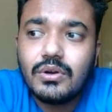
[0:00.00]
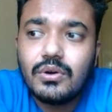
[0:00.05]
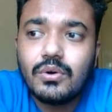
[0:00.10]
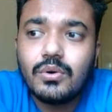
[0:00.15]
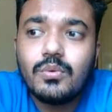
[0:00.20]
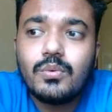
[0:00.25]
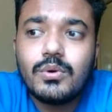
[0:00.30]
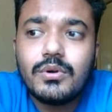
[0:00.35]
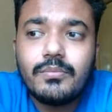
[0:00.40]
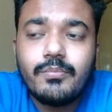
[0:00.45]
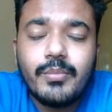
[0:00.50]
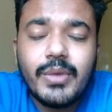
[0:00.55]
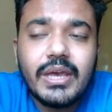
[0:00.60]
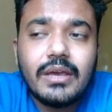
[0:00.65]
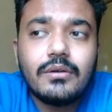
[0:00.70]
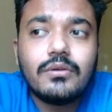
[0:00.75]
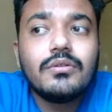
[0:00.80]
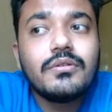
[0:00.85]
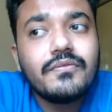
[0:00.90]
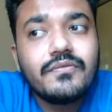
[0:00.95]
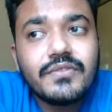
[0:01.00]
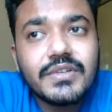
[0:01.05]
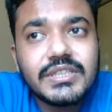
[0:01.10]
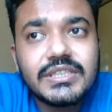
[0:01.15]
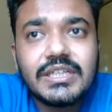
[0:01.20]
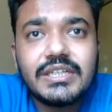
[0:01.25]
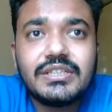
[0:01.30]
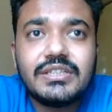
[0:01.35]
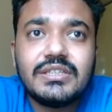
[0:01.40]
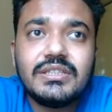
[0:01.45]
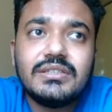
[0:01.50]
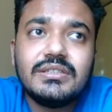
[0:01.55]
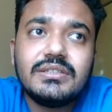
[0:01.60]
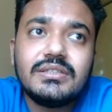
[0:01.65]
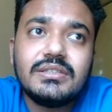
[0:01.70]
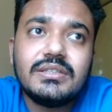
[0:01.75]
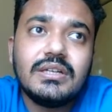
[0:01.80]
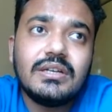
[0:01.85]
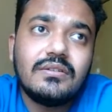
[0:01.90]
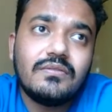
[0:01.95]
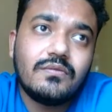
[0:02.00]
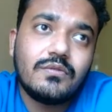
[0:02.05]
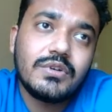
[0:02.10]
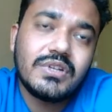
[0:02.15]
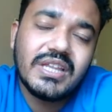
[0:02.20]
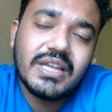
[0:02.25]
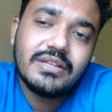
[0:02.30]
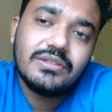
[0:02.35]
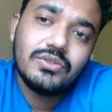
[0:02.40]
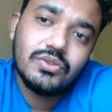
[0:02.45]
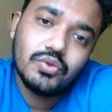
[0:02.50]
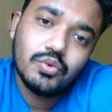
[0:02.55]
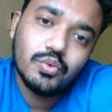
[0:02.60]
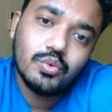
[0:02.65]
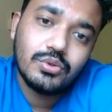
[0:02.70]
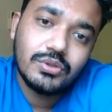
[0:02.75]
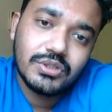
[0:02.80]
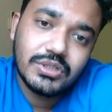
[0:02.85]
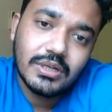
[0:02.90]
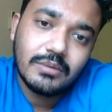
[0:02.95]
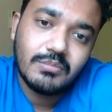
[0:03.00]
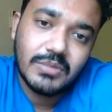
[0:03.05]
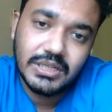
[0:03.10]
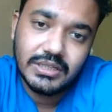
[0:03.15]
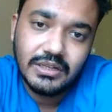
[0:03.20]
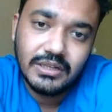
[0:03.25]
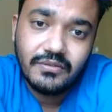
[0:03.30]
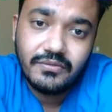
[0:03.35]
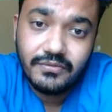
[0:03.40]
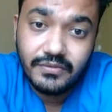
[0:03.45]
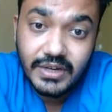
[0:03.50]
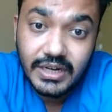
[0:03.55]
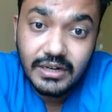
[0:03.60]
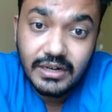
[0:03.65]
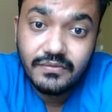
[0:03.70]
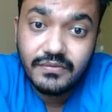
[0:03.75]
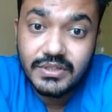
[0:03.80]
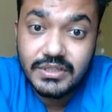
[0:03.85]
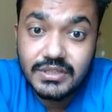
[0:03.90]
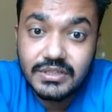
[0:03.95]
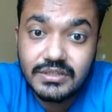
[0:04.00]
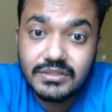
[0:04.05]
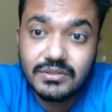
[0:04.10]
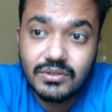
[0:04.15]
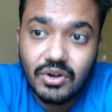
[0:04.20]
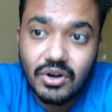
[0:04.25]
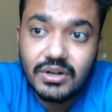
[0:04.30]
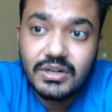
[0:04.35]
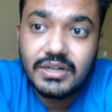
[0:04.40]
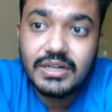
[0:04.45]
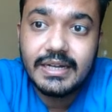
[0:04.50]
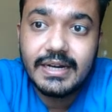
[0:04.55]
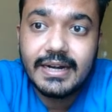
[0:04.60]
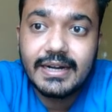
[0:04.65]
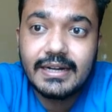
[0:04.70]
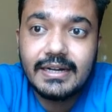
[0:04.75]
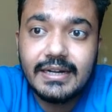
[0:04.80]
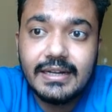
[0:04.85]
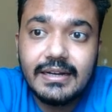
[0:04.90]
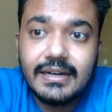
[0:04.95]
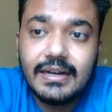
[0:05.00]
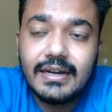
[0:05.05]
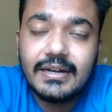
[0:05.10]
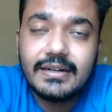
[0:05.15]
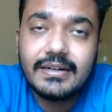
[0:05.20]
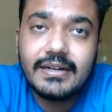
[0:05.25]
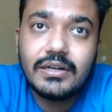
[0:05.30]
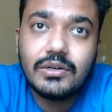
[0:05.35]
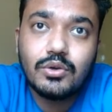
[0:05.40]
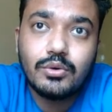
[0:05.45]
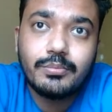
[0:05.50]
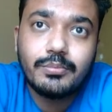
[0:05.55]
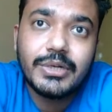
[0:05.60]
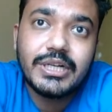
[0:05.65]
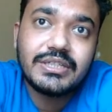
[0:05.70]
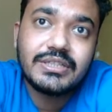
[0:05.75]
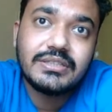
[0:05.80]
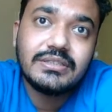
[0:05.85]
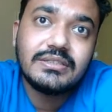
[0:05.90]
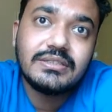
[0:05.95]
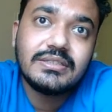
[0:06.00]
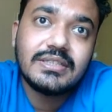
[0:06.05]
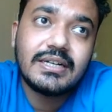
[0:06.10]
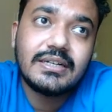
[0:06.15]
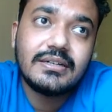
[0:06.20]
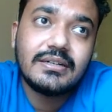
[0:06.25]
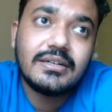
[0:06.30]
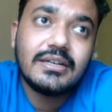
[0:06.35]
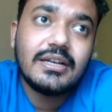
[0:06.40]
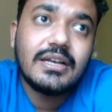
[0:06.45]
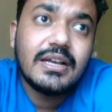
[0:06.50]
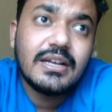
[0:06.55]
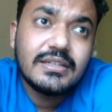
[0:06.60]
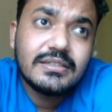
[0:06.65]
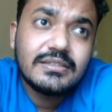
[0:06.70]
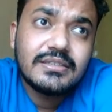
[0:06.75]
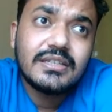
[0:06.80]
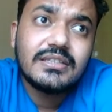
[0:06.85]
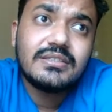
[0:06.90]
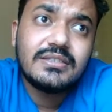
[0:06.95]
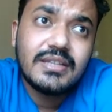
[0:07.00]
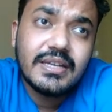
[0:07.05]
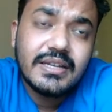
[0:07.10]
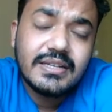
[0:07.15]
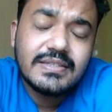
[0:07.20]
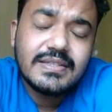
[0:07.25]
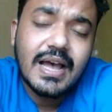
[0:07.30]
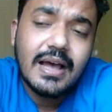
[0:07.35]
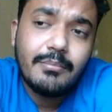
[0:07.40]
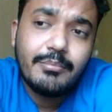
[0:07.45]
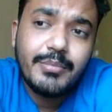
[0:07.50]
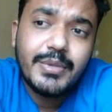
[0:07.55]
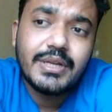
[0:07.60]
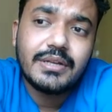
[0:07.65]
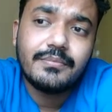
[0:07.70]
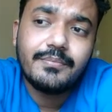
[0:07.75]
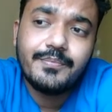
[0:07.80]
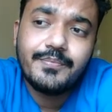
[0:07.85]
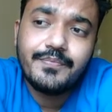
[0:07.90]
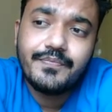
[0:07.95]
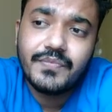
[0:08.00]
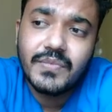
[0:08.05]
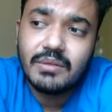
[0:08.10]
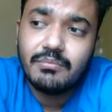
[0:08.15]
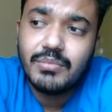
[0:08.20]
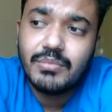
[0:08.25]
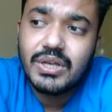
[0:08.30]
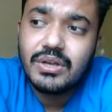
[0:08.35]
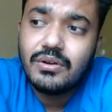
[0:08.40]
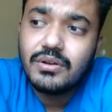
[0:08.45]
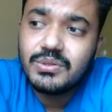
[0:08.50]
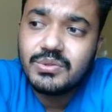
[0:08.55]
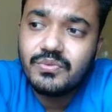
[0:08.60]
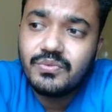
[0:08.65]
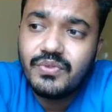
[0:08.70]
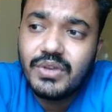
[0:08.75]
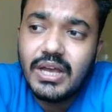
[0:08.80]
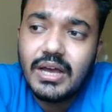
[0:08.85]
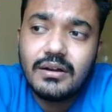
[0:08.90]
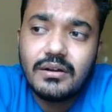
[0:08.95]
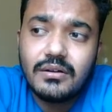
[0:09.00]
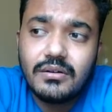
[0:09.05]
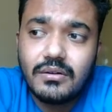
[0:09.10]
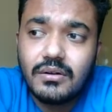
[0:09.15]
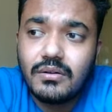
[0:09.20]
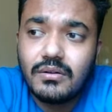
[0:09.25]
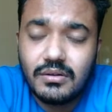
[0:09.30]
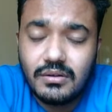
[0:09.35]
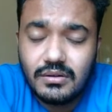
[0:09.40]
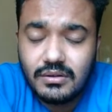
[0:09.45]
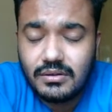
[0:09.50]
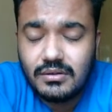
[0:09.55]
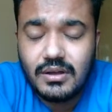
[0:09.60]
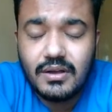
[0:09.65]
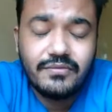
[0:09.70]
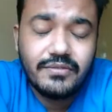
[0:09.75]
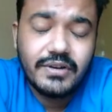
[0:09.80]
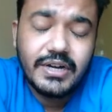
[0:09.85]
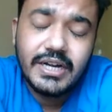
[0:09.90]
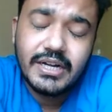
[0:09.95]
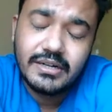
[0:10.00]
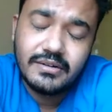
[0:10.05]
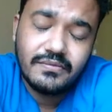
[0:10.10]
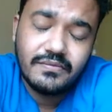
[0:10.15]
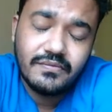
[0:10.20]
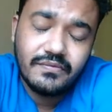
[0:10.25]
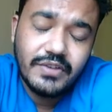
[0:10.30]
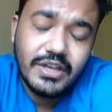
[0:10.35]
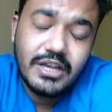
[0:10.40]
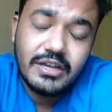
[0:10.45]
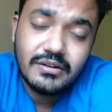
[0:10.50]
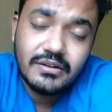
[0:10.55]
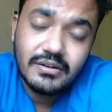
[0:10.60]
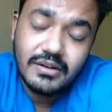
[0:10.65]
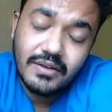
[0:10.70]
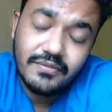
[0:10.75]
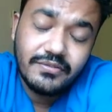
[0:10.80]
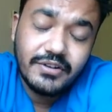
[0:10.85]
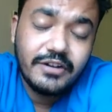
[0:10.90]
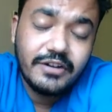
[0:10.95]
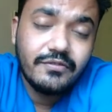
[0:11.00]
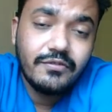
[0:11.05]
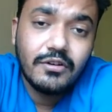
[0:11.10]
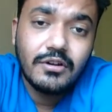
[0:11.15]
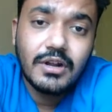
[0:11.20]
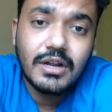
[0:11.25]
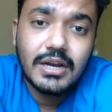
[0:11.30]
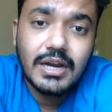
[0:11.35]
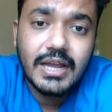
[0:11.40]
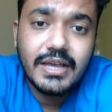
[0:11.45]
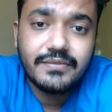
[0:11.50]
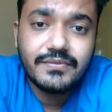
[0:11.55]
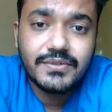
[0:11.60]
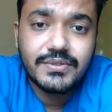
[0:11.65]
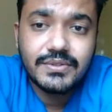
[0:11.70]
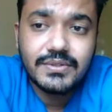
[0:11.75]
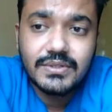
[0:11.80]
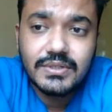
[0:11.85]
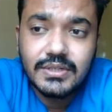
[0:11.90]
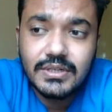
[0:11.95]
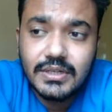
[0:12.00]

who would be good physicians would then choose some other field which is not directly related to patients, and such things happen because we are afraid for our lives.